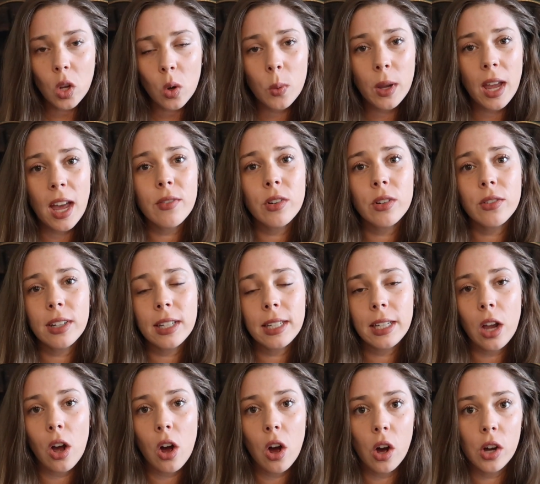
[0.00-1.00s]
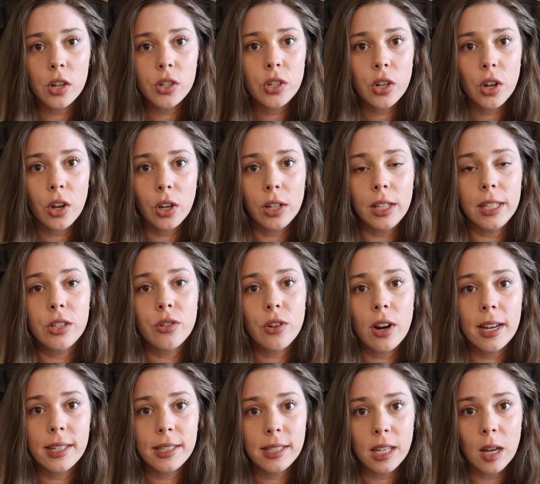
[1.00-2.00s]
We have a really hot, early
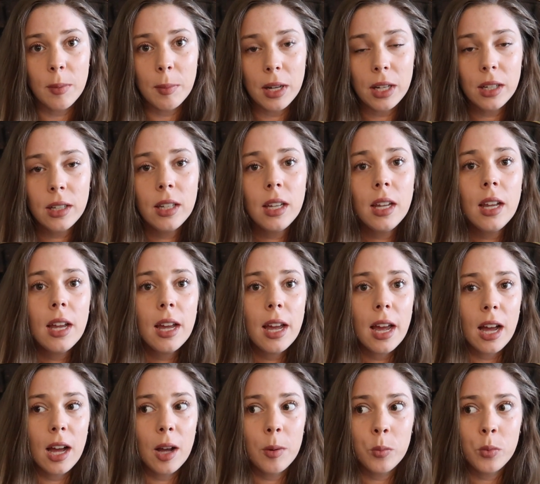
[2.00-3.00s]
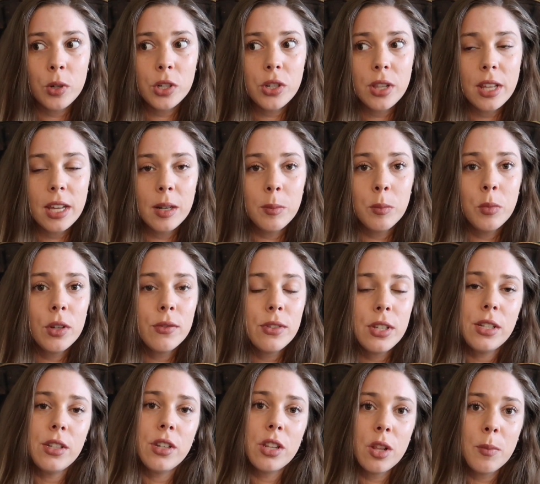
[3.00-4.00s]
dry summer, which then moves
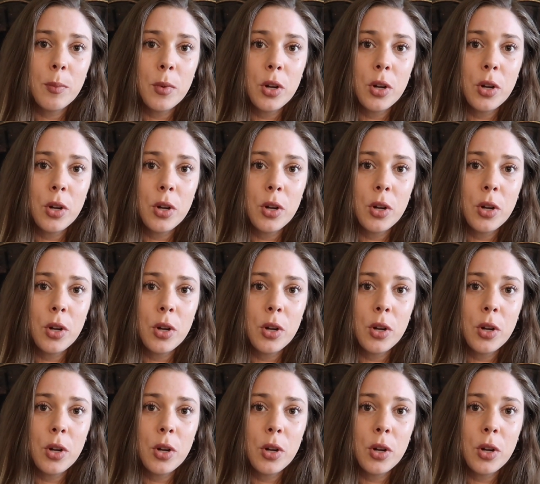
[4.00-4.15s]
into the